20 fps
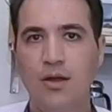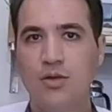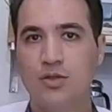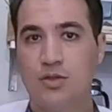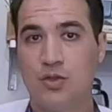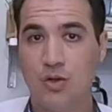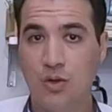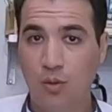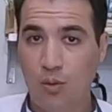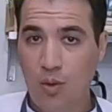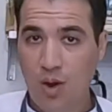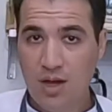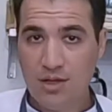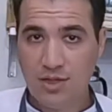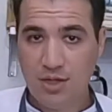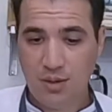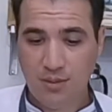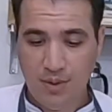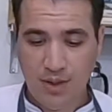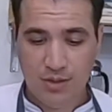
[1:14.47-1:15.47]
So to
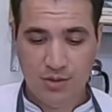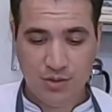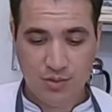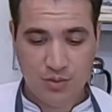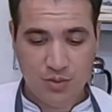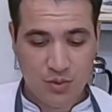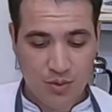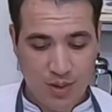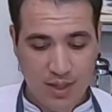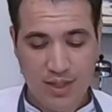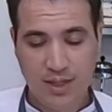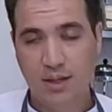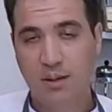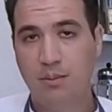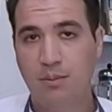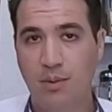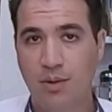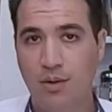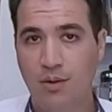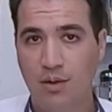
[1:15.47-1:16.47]
wash our mushrooms, we want to get a
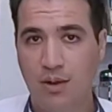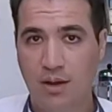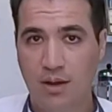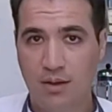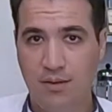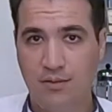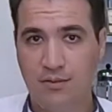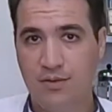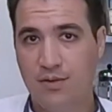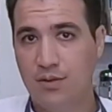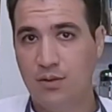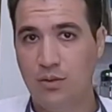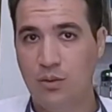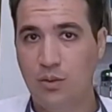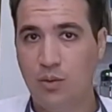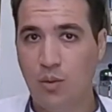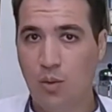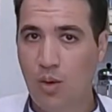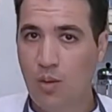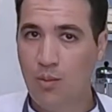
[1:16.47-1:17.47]
bowl of
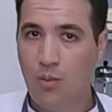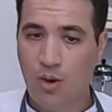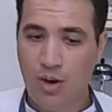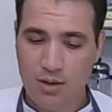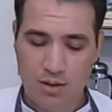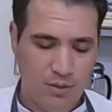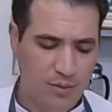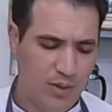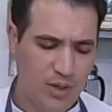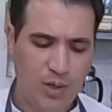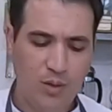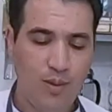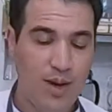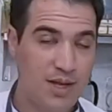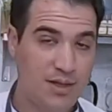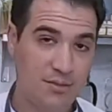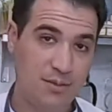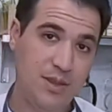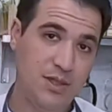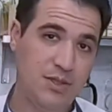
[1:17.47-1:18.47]
lukewarm water. We don't
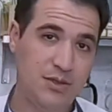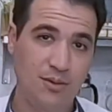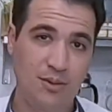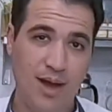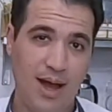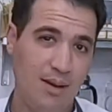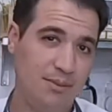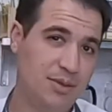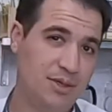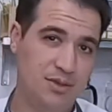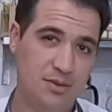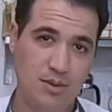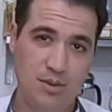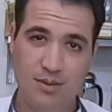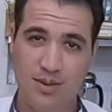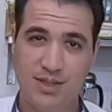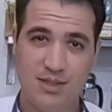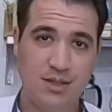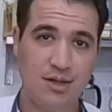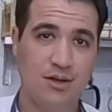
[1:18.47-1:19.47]
want it to be too hot because we don't
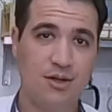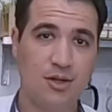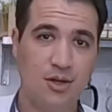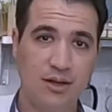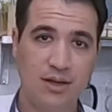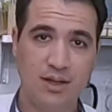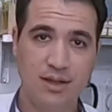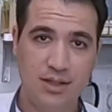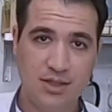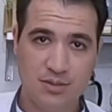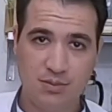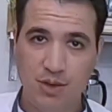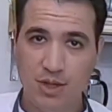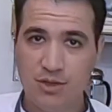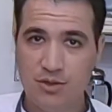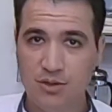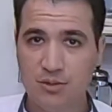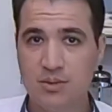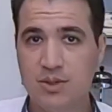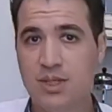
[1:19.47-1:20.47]
want to start cooking these
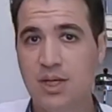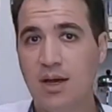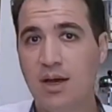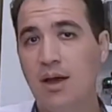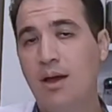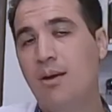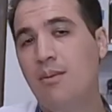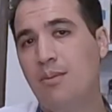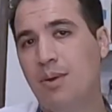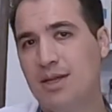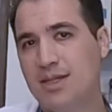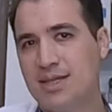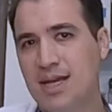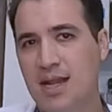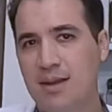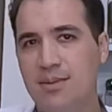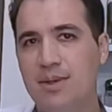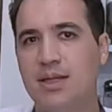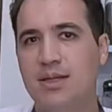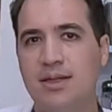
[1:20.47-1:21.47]
mushrooms, but it's
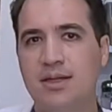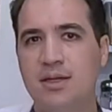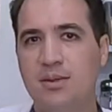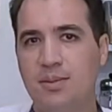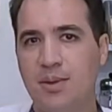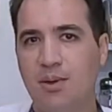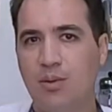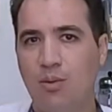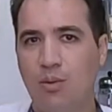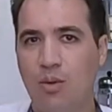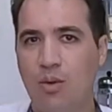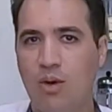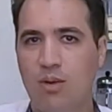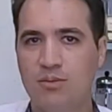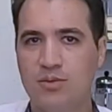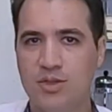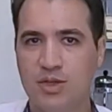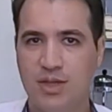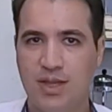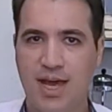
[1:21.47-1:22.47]
got to be a little bit
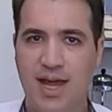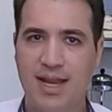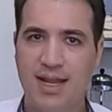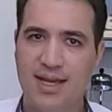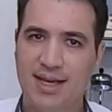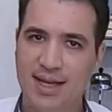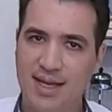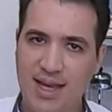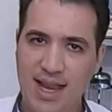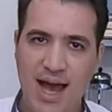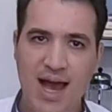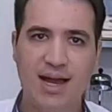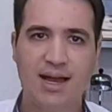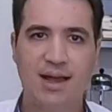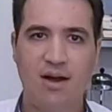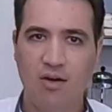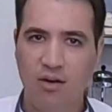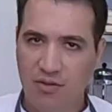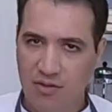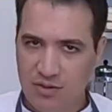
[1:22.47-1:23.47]
warm so that it can
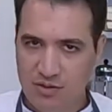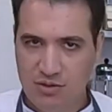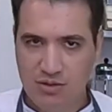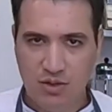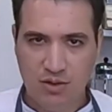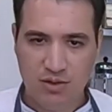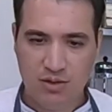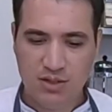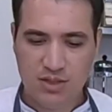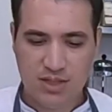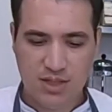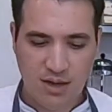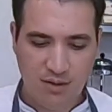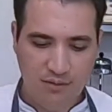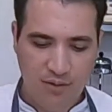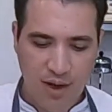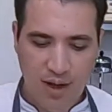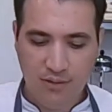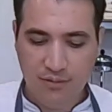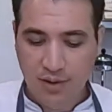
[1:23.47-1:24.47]
knock all this dirt and
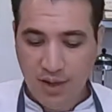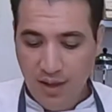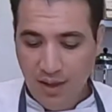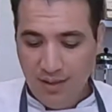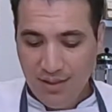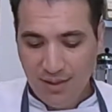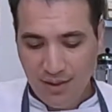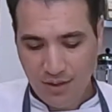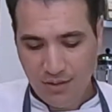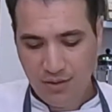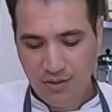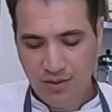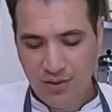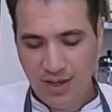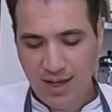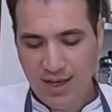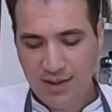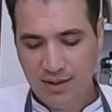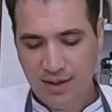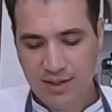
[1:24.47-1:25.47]
stuff off. The other
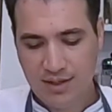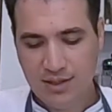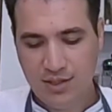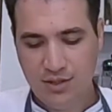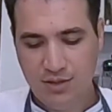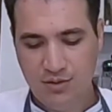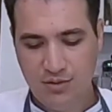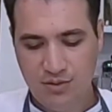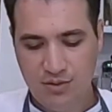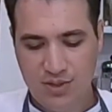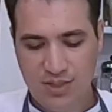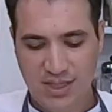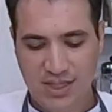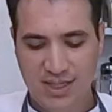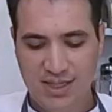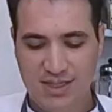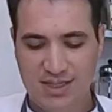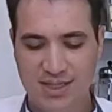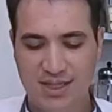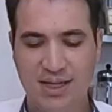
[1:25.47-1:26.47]
thing I like to use
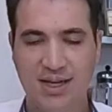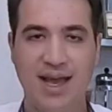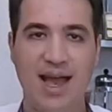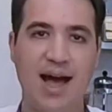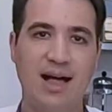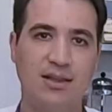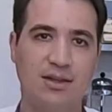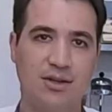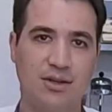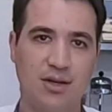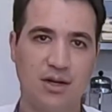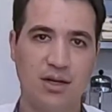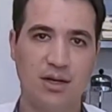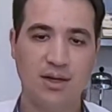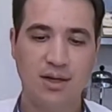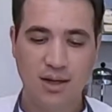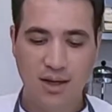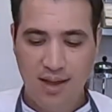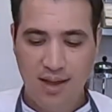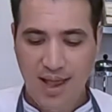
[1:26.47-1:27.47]
is a colander.
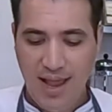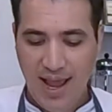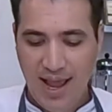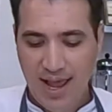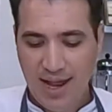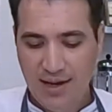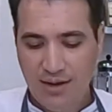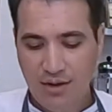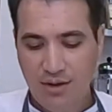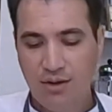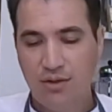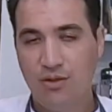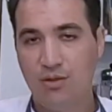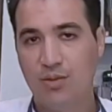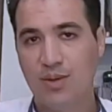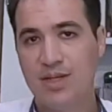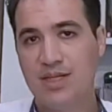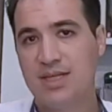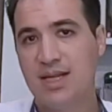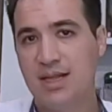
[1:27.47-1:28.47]
And the
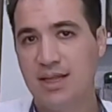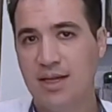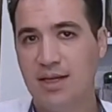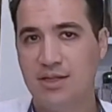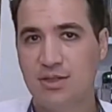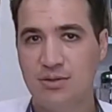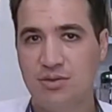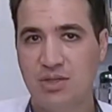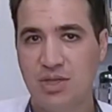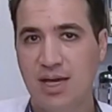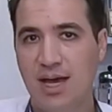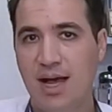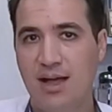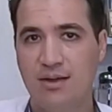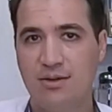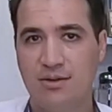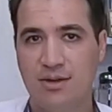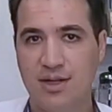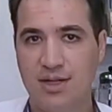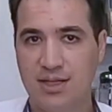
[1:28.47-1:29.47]
reason I like to use a
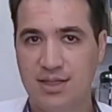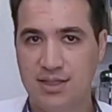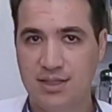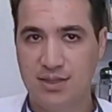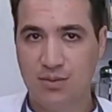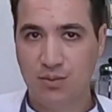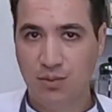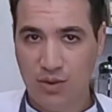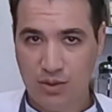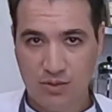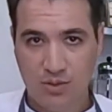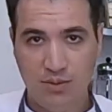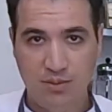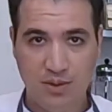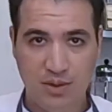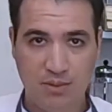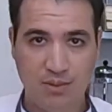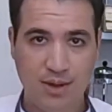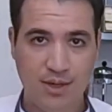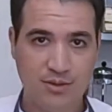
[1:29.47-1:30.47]
colander is once we
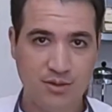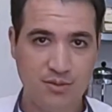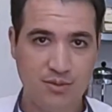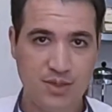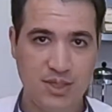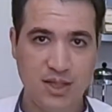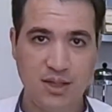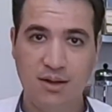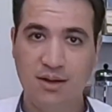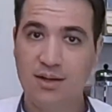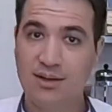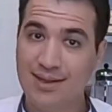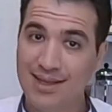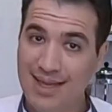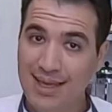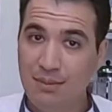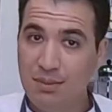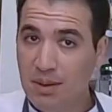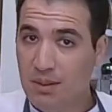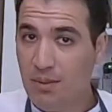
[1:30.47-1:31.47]
put the mushrooms in there, it'll
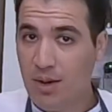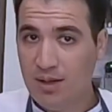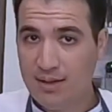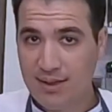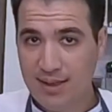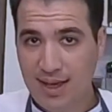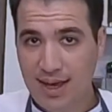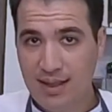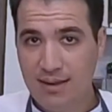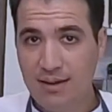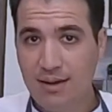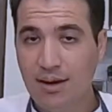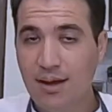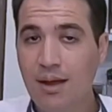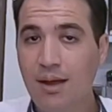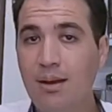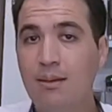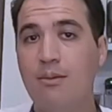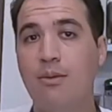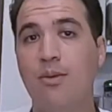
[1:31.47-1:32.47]
keep them all together,
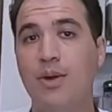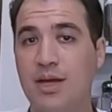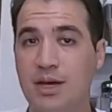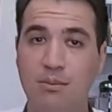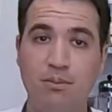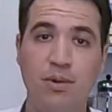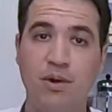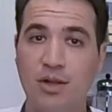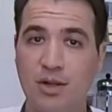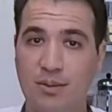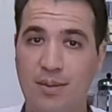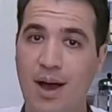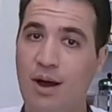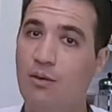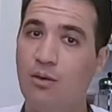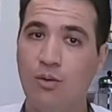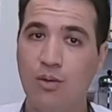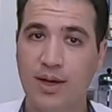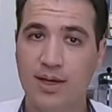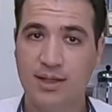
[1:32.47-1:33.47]
but we could pull them
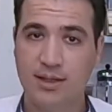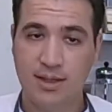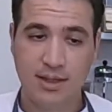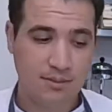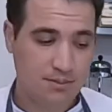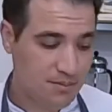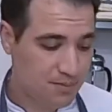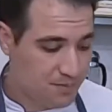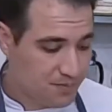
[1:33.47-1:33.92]
out quickly.